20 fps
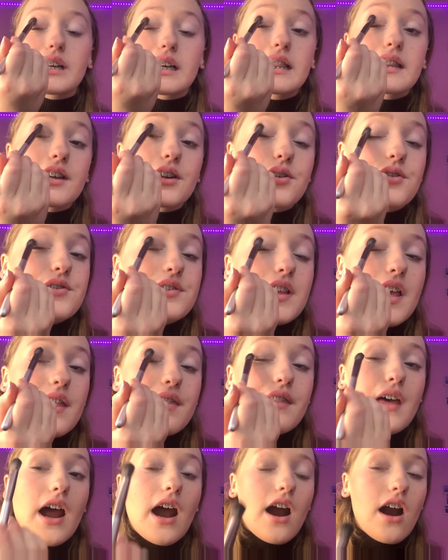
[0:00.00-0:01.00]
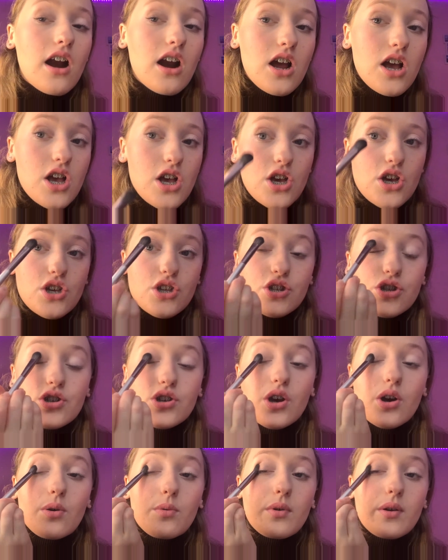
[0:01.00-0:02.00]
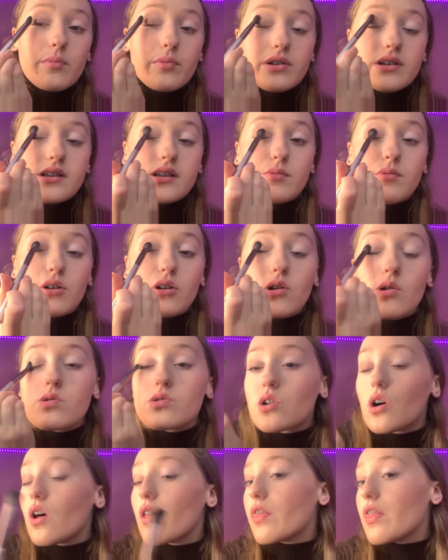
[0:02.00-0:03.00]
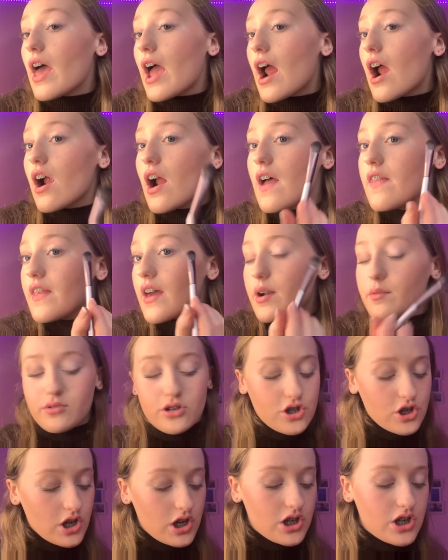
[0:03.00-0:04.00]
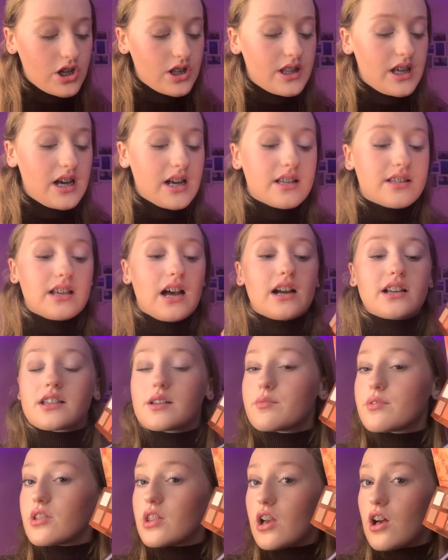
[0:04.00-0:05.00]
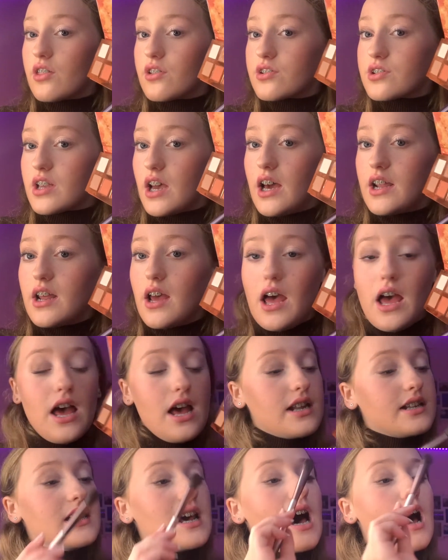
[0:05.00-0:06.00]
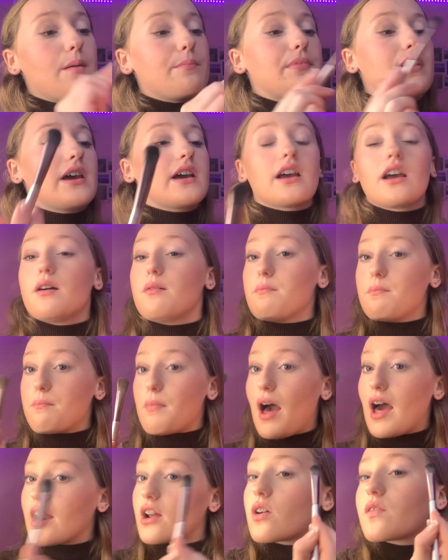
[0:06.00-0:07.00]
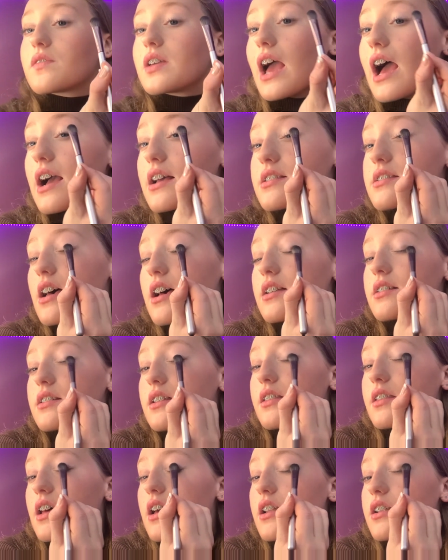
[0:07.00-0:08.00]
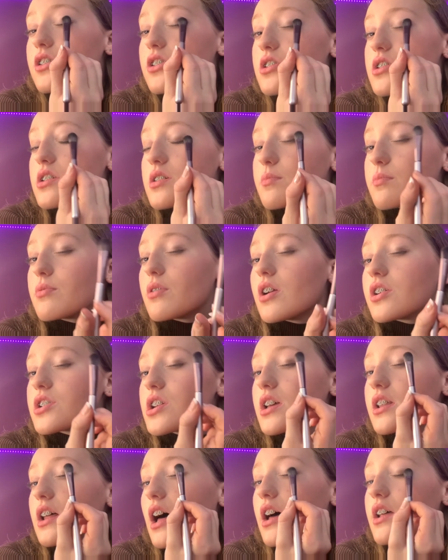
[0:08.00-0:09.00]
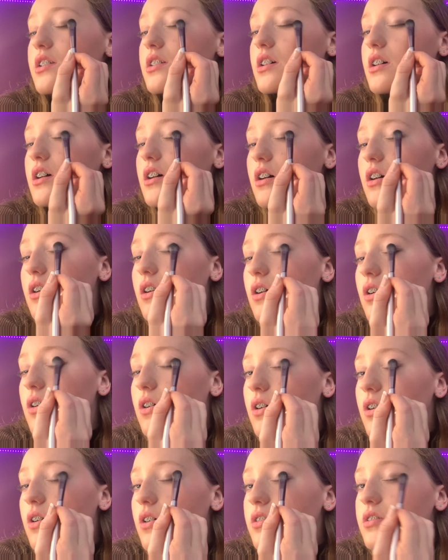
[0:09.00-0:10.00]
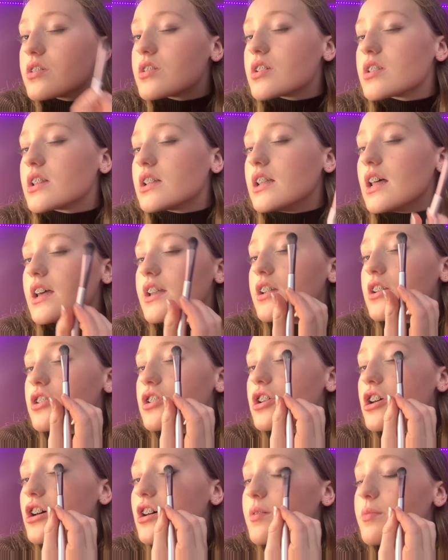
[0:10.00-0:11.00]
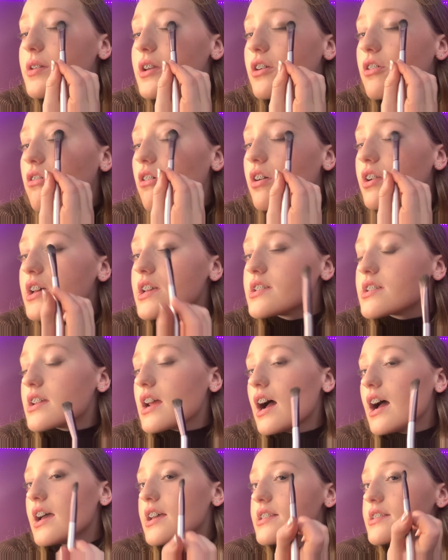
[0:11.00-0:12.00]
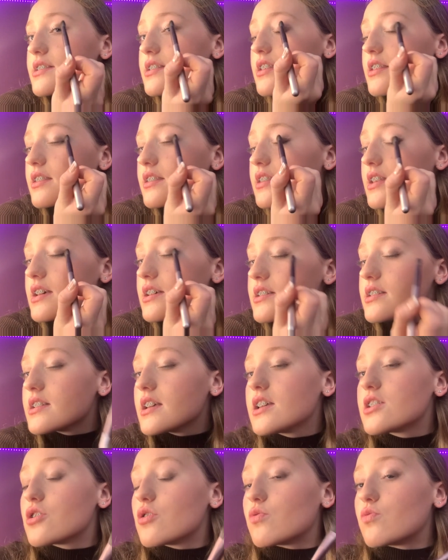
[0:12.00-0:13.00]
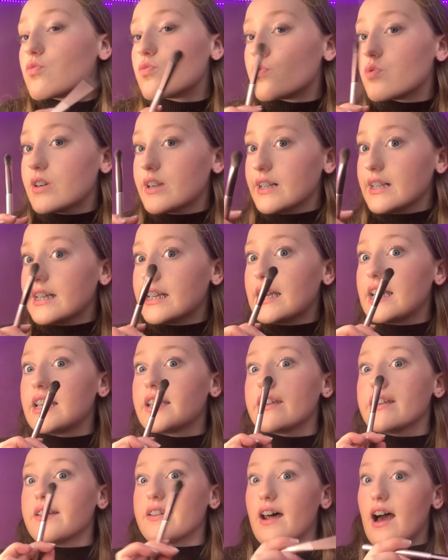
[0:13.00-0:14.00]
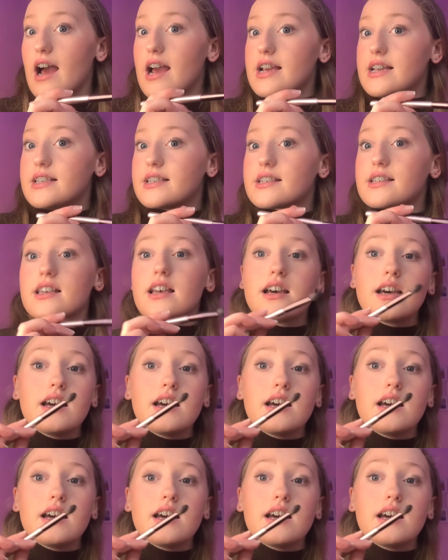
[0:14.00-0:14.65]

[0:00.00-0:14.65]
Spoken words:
glitters in there, so we will see what goes on there. And then I'm just going to do the exact same to the other side, tapping, patting off the excess, and then just brushing that onto the lid. To be honest guys, this is a really nice